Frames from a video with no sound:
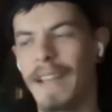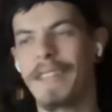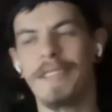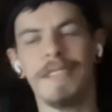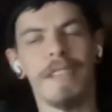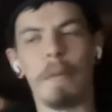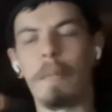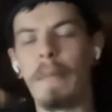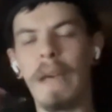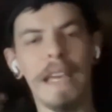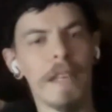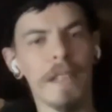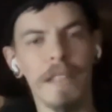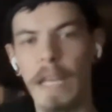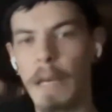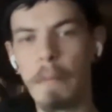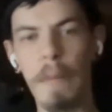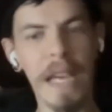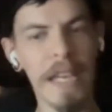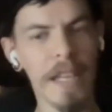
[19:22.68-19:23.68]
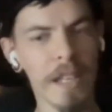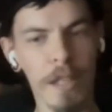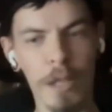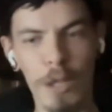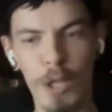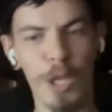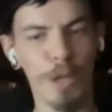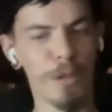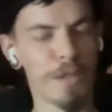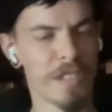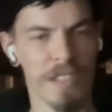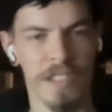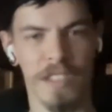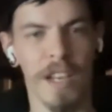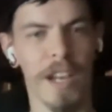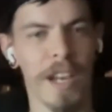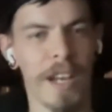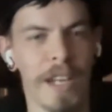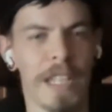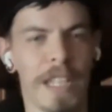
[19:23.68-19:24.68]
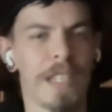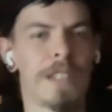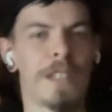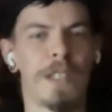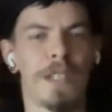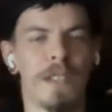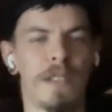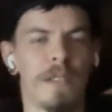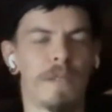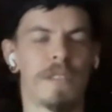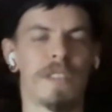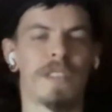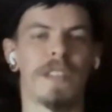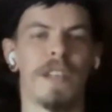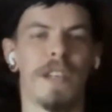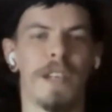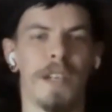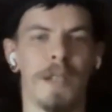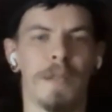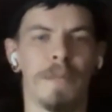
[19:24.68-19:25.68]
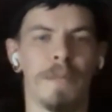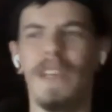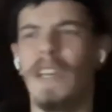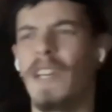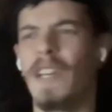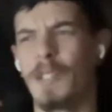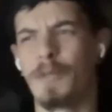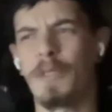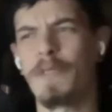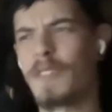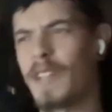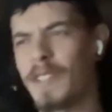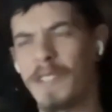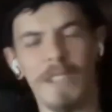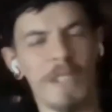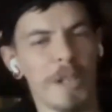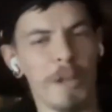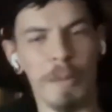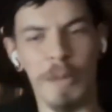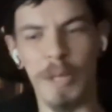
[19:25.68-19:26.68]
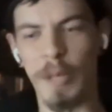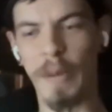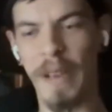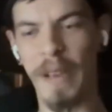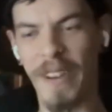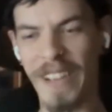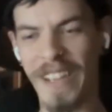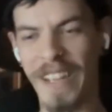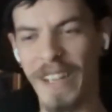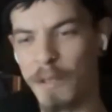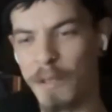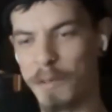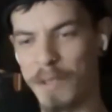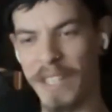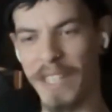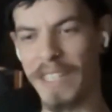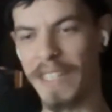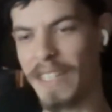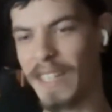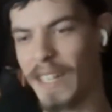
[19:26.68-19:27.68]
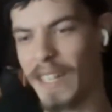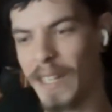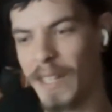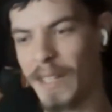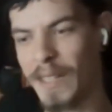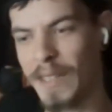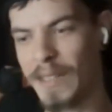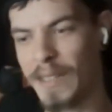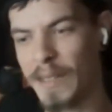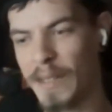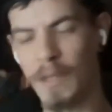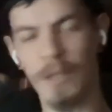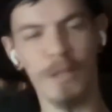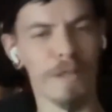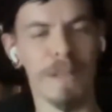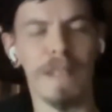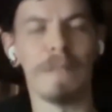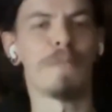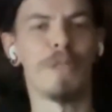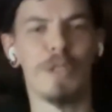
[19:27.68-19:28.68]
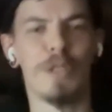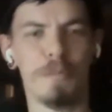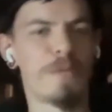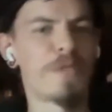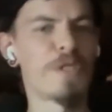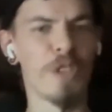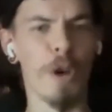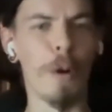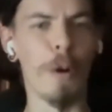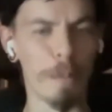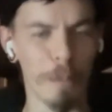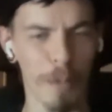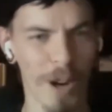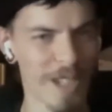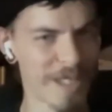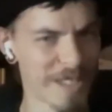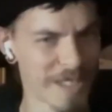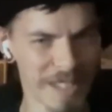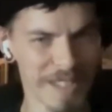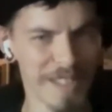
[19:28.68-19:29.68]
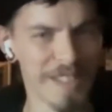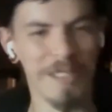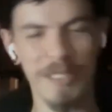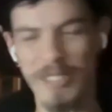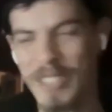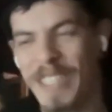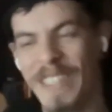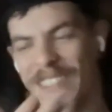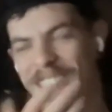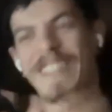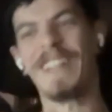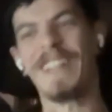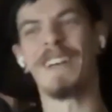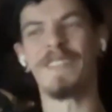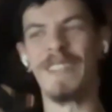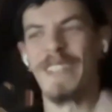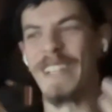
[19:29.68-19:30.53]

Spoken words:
I guess like making clothes, designing clothes. We've talked a little bit about kind of like your sewing process and stuff.